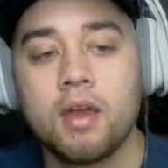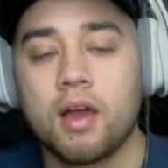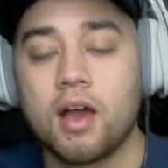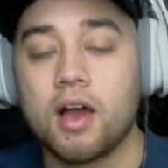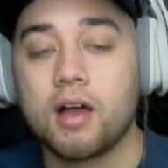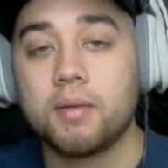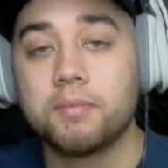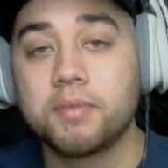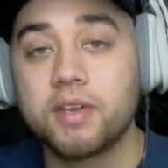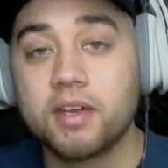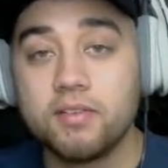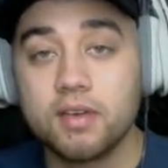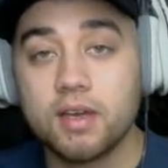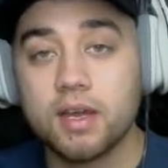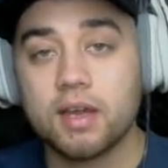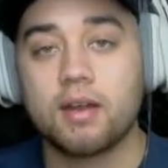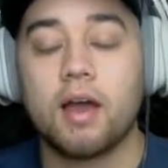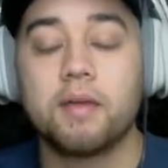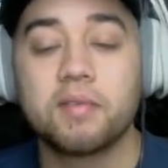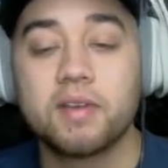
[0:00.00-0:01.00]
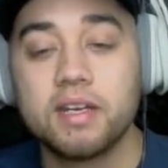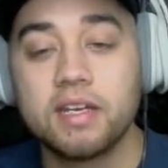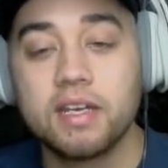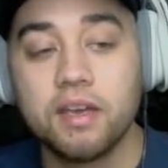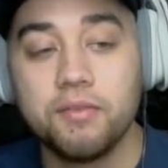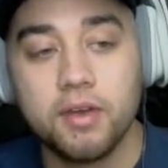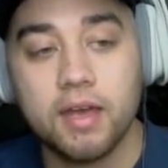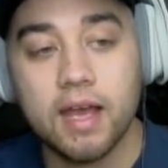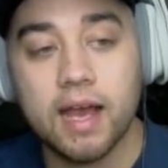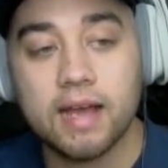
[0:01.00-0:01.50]
I'm gonna
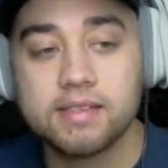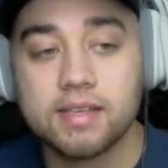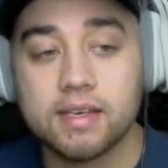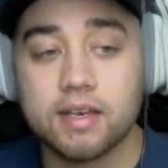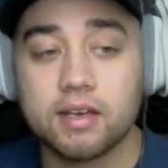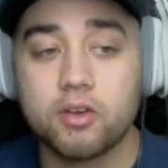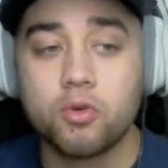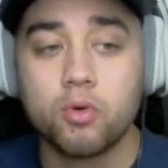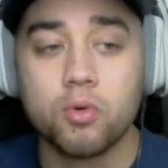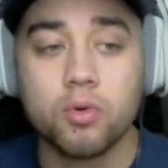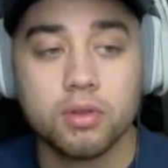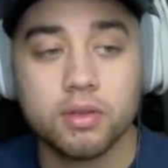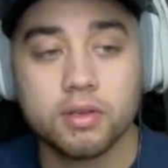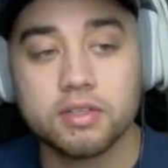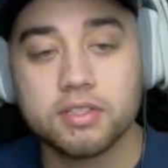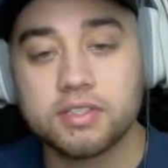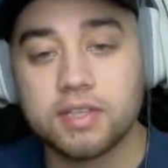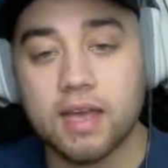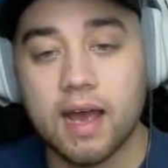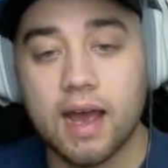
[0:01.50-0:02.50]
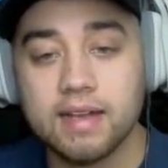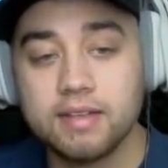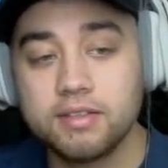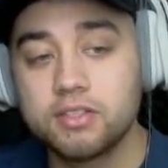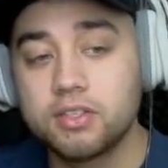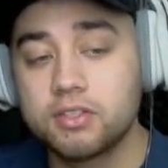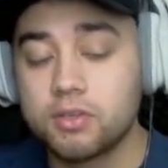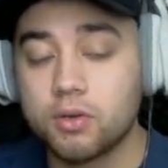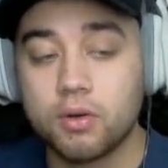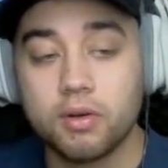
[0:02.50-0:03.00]
give you guys like a cool little side
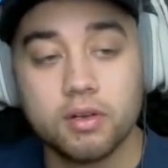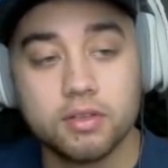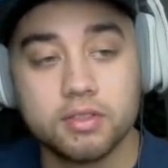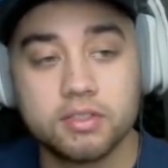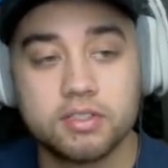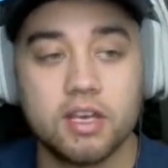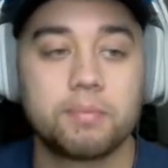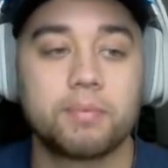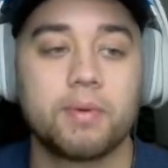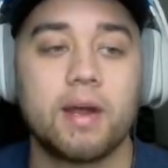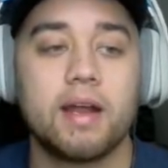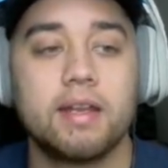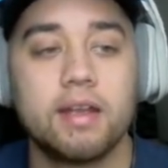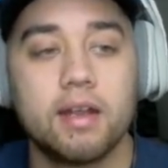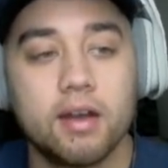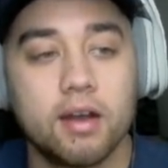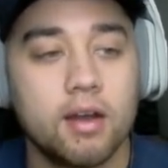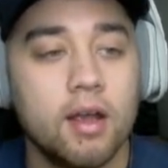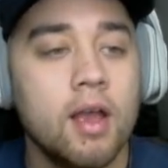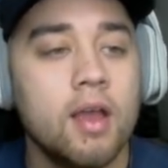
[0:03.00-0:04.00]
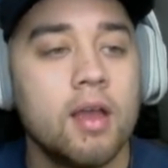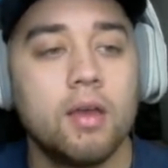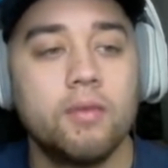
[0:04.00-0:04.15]
tutorial tip right here.